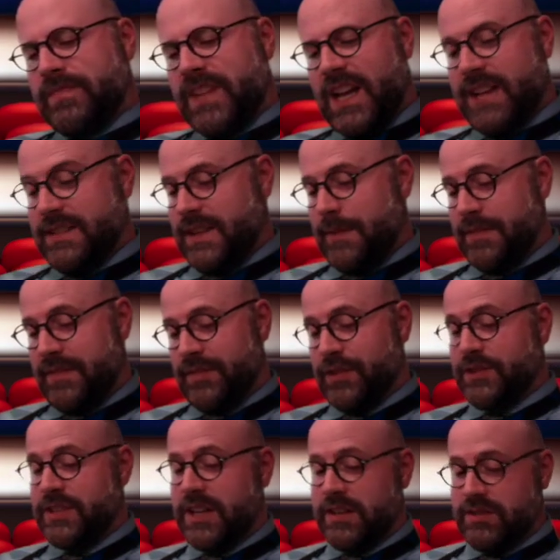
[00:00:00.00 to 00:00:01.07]
I tapped the
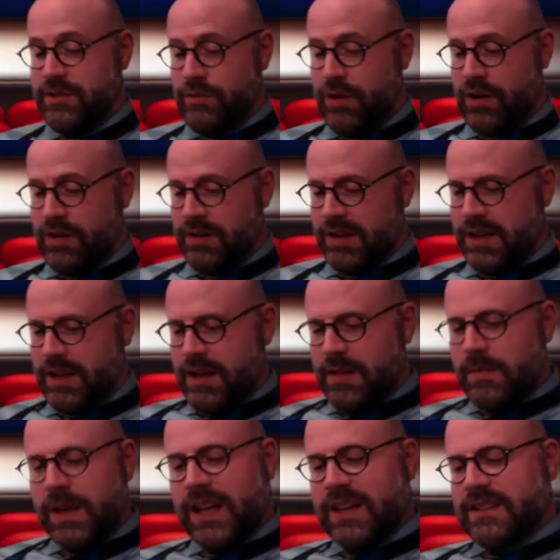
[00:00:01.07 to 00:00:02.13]
first egg too hard,
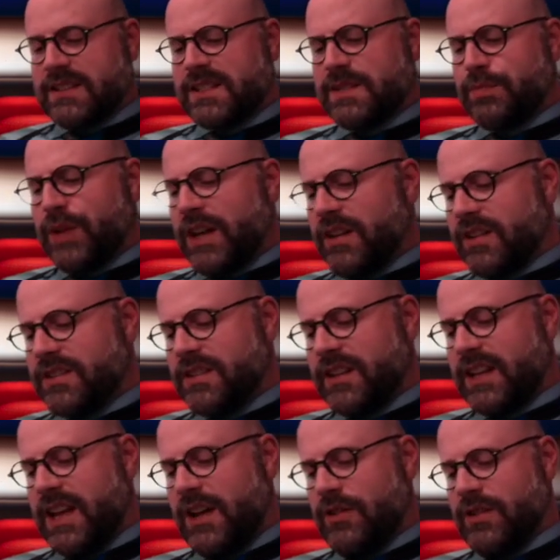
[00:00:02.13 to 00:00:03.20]
making it splatter onto the
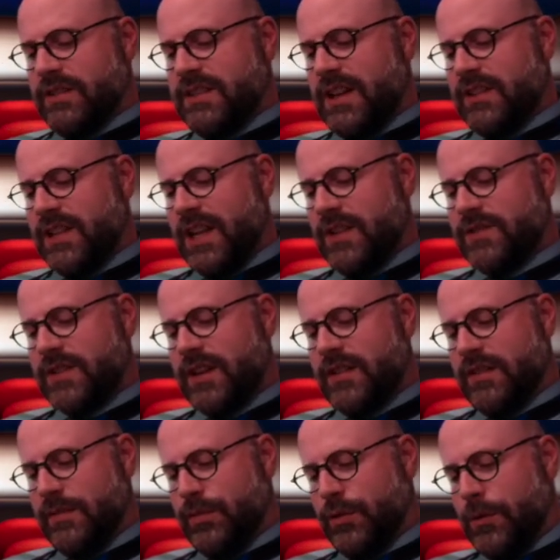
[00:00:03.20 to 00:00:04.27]
counter and down the outside of
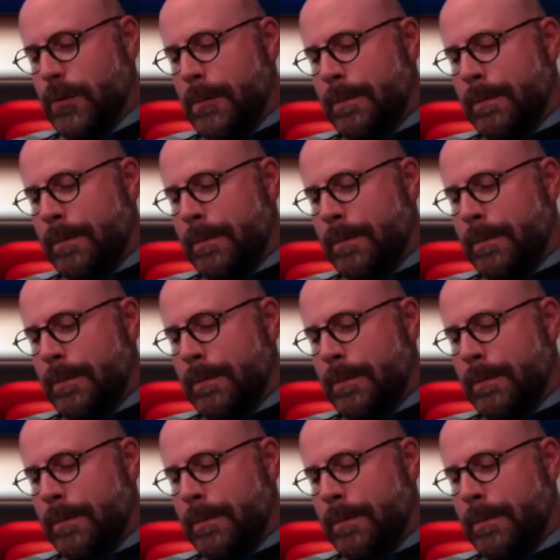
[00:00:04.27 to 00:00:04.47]
the bowl.